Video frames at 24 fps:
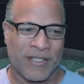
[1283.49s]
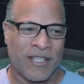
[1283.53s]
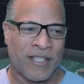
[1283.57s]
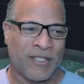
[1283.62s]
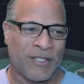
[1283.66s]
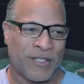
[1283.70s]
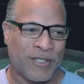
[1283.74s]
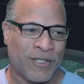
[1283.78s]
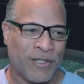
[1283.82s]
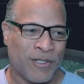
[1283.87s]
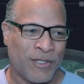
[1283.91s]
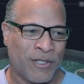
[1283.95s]
and
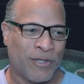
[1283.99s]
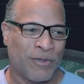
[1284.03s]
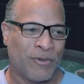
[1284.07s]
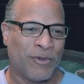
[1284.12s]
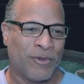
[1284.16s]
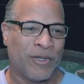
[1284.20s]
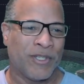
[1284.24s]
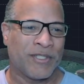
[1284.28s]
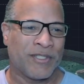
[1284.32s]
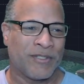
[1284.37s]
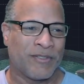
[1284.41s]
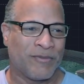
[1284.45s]
show you
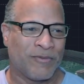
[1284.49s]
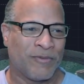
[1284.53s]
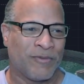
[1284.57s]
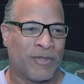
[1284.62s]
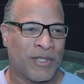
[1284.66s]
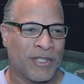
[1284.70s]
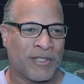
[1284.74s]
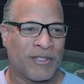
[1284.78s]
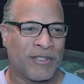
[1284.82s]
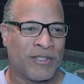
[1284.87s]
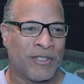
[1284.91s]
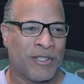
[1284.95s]

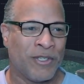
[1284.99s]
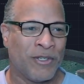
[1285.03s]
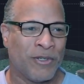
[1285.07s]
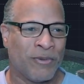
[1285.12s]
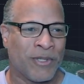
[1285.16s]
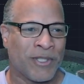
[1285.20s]
what's new,